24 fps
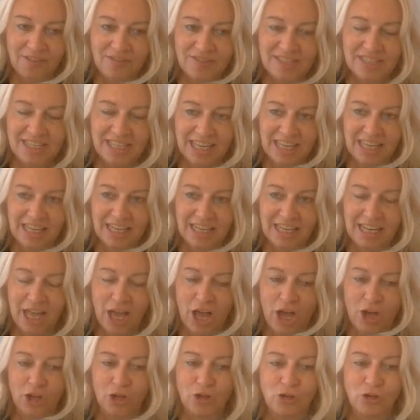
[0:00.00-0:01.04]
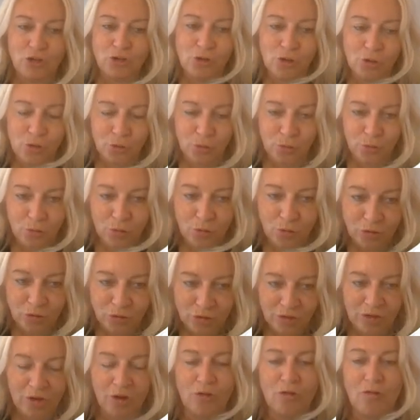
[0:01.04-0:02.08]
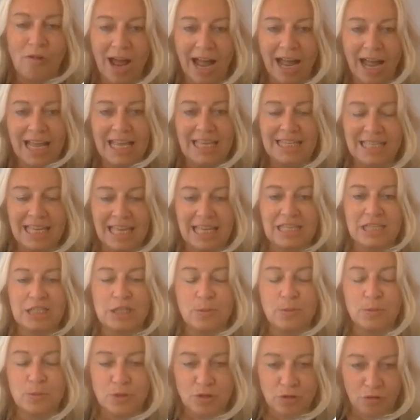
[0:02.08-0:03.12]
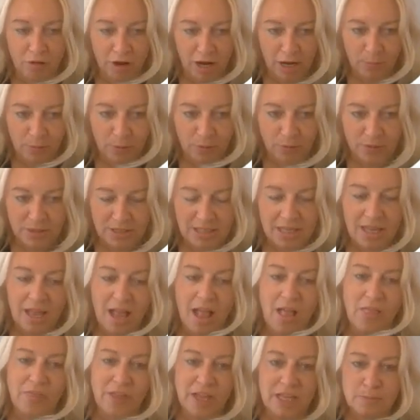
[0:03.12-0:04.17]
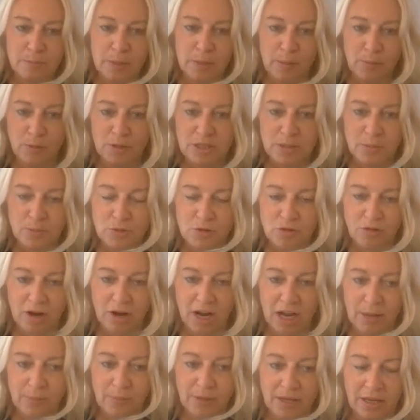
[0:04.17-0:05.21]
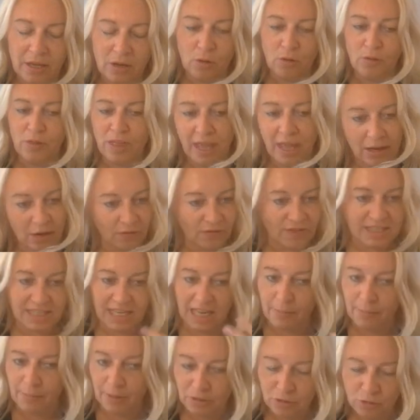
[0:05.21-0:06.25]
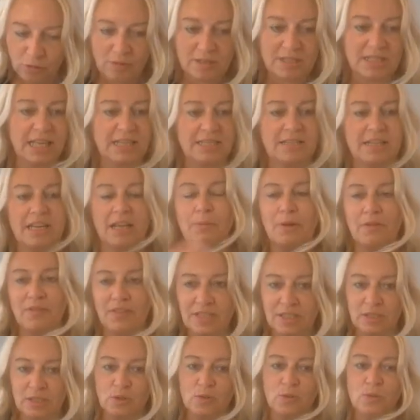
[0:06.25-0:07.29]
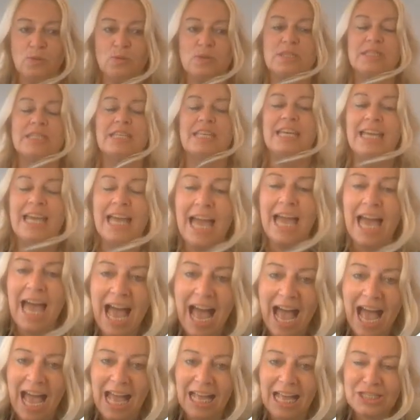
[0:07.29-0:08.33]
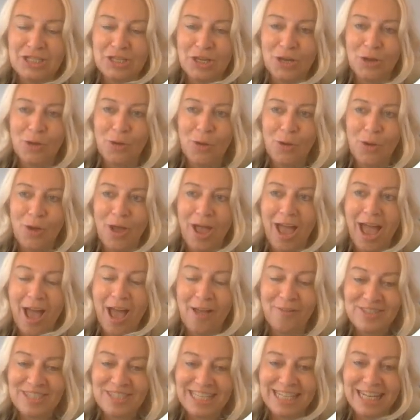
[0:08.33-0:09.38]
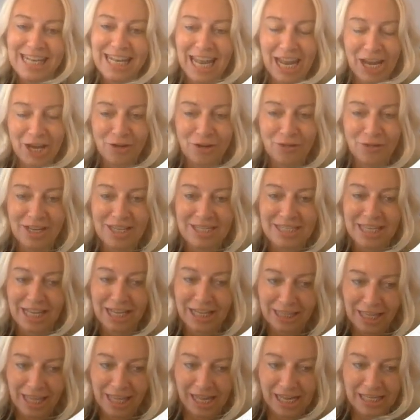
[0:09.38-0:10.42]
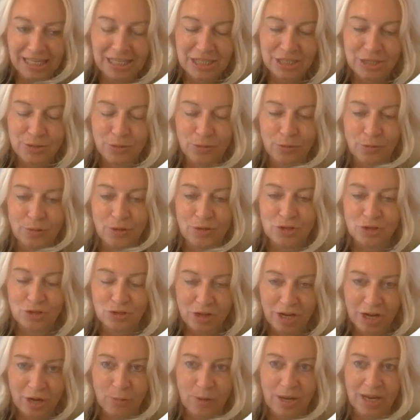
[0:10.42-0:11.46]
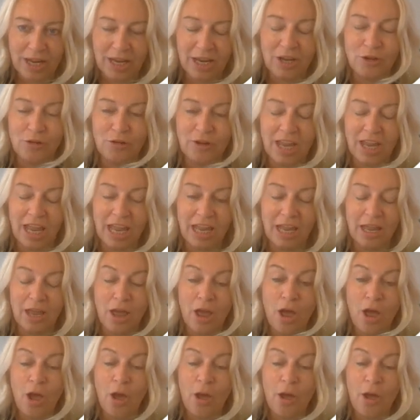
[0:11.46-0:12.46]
have seen a huge rise in subscribers. That's people subscribing who then obviously get my newsletter, get my videos, and I've seen an increase in clients. So straight away, you're getting